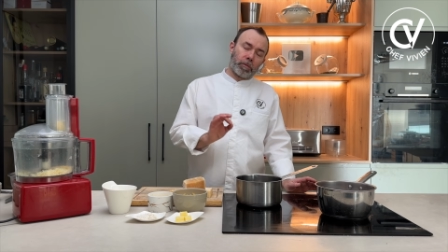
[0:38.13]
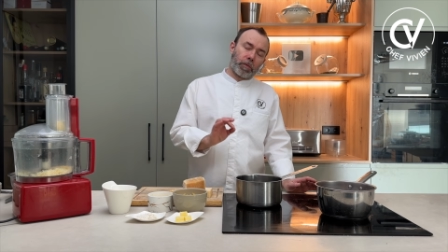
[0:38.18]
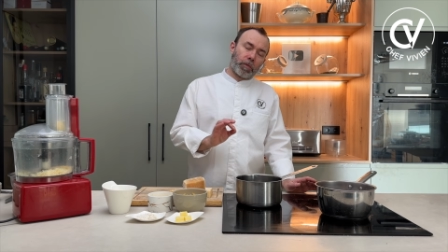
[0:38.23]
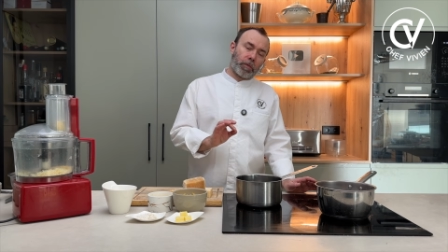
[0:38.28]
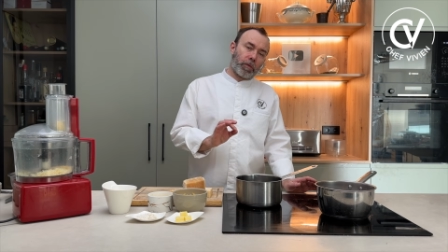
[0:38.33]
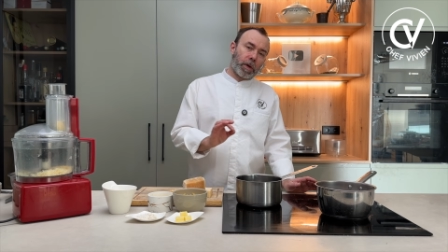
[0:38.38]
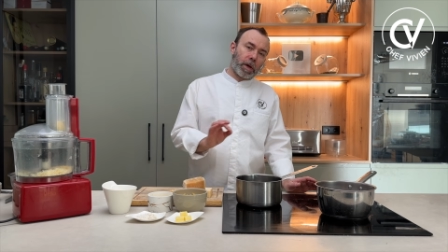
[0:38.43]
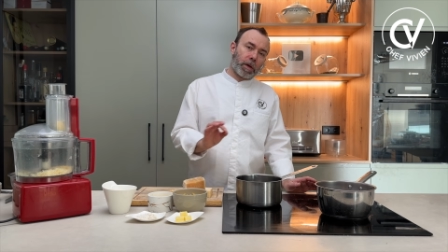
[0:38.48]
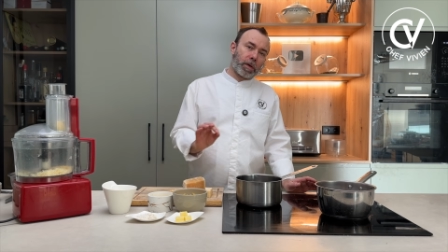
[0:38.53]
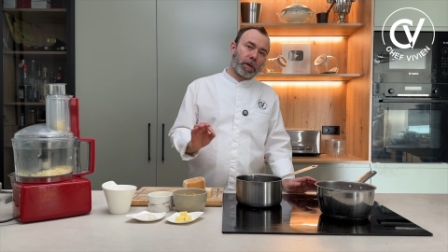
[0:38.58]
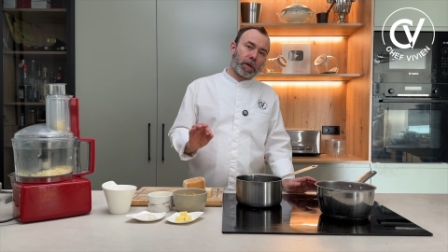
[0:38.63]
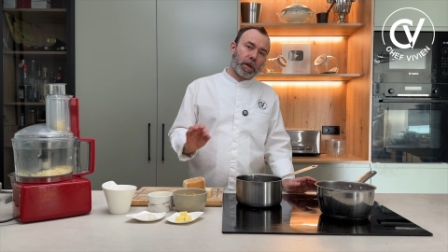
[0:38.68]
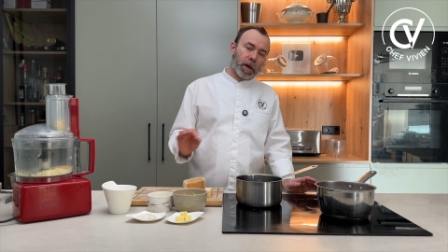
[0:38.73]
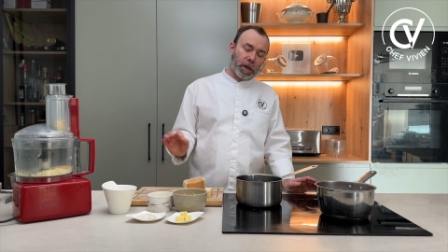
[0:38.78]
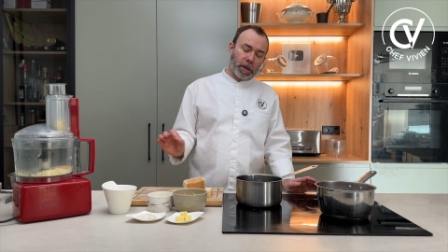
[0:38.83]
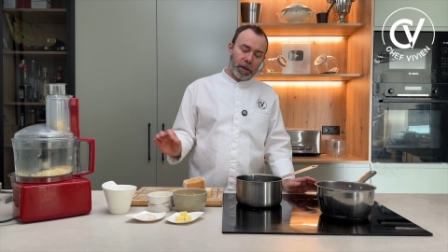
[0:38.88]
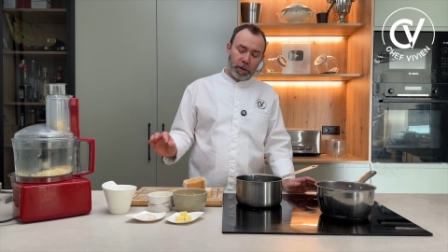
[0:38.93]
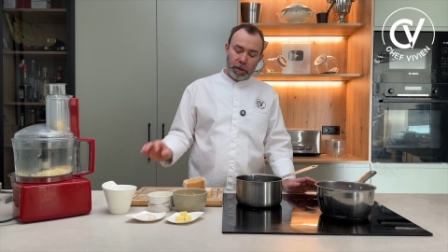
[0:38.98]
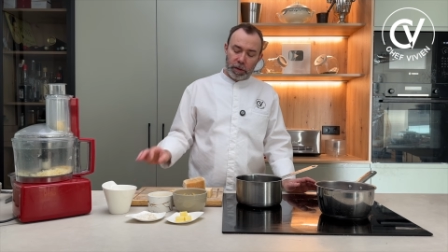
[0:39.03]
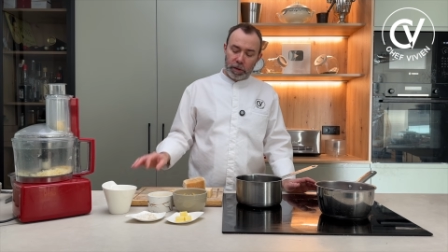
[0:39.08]
very
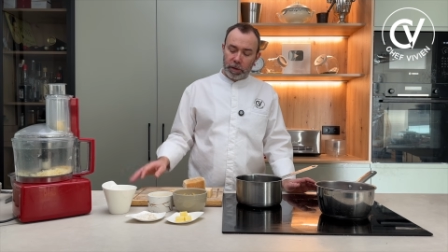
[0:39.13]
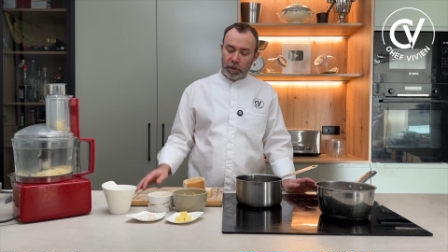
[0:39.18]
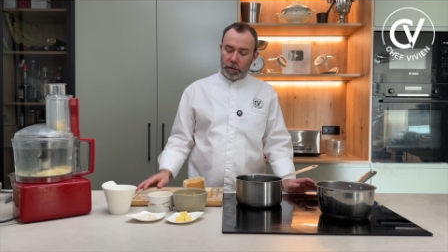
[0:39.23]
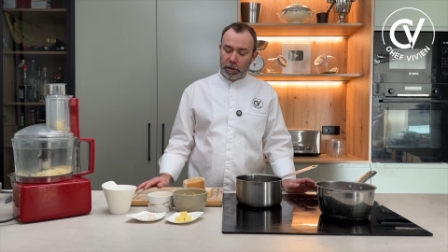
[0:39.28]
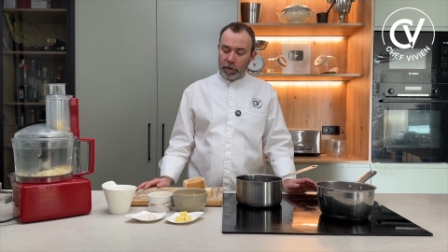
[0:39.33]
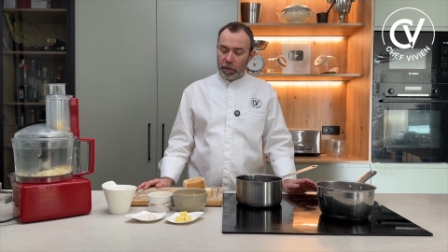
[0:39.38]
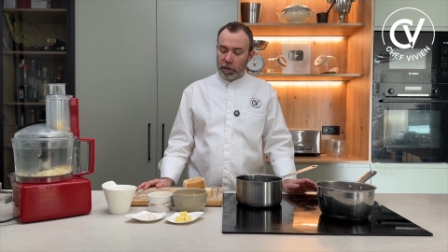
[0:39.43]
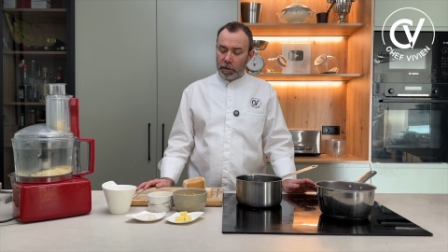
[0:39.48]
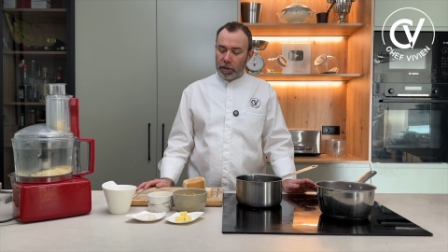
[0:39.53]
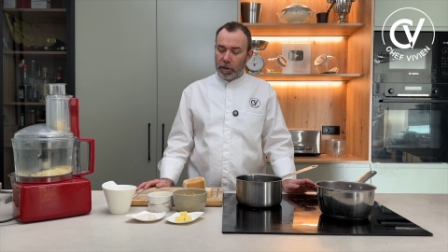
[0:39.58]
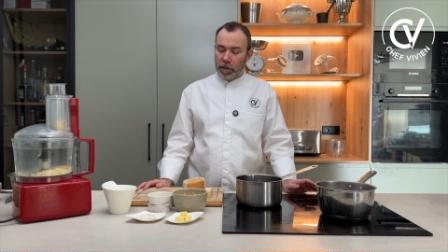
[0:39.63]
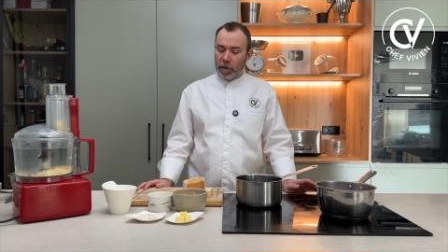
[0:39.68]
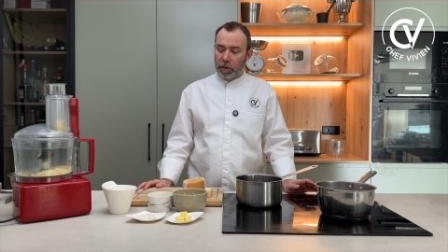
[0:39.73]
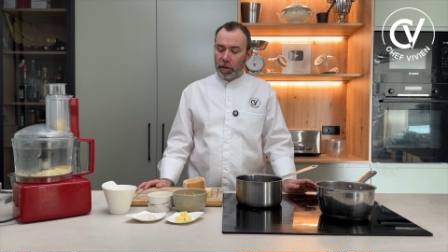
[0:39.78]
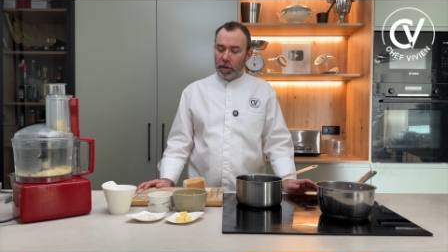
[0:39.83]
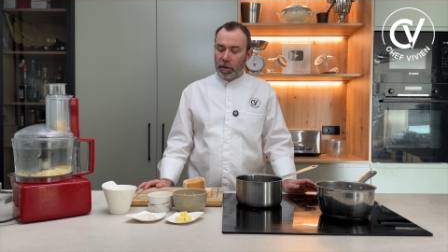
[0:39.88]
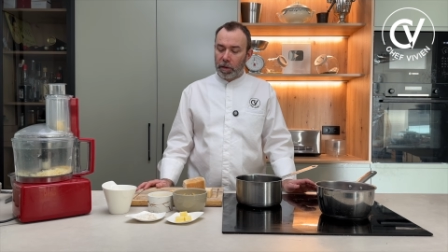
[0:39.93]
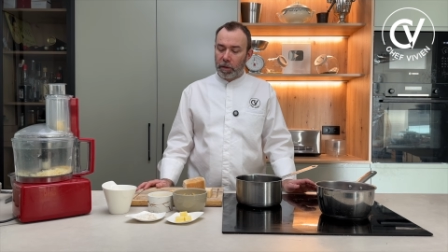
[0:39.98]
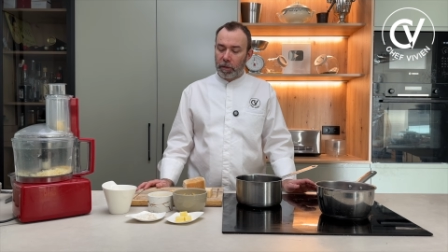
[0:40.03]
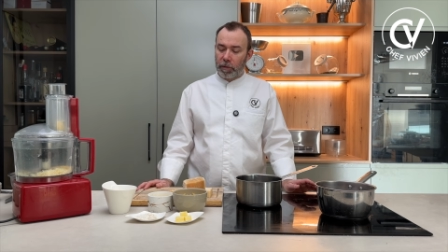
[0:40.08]
nice,
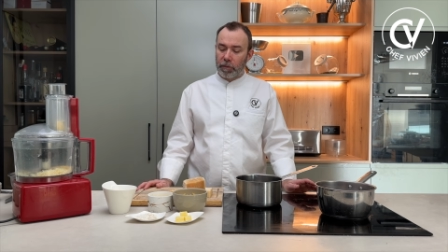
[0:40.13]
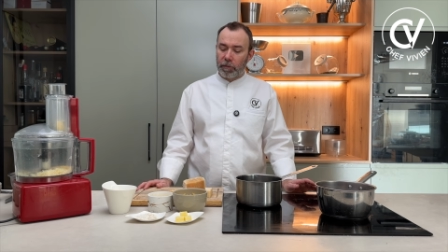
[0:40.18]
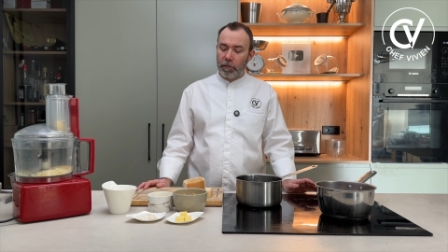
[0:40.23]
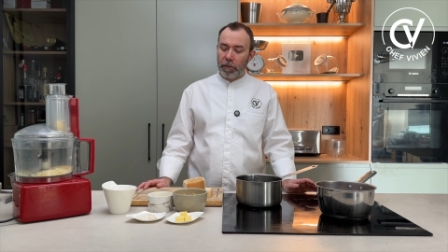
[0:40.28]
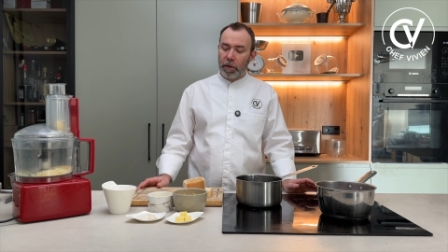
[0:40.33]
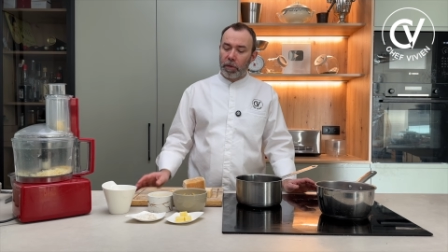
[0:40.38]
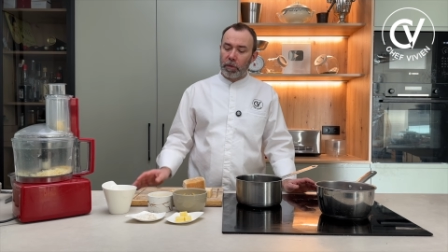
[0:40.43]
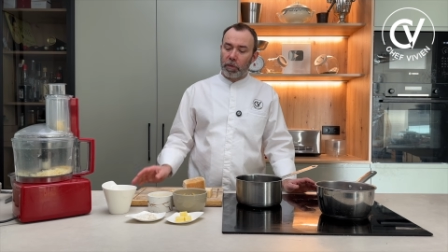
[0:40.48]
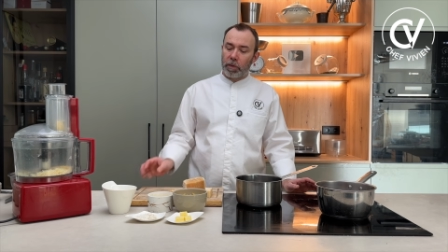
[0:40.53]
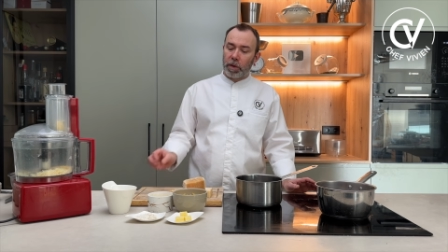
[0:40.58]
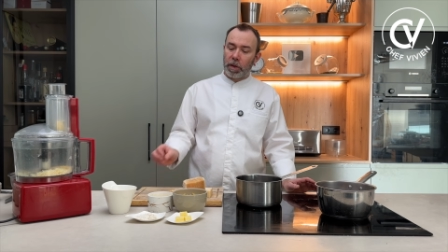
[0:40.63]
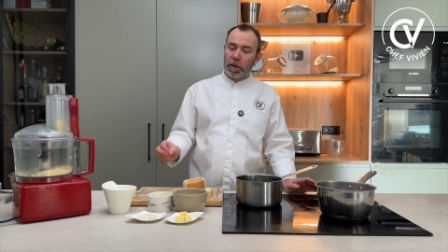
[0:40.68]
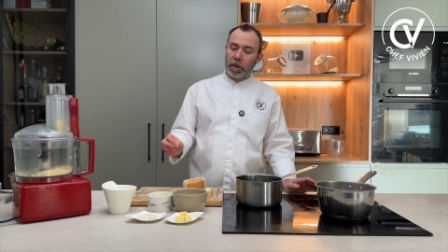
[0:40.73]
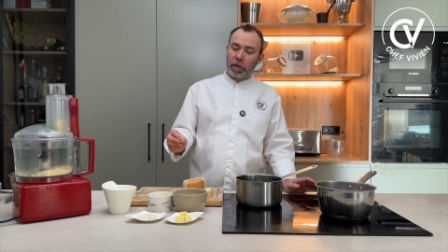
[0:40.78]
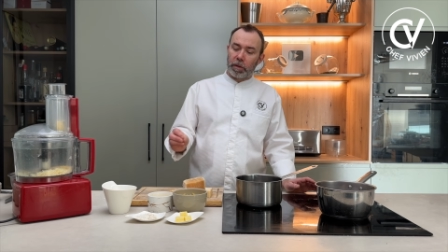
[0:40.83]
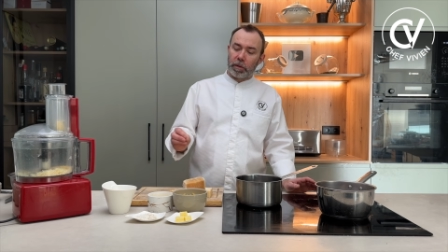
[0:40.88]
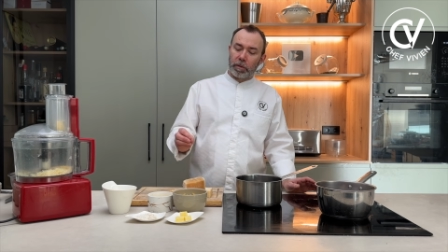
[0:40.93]
very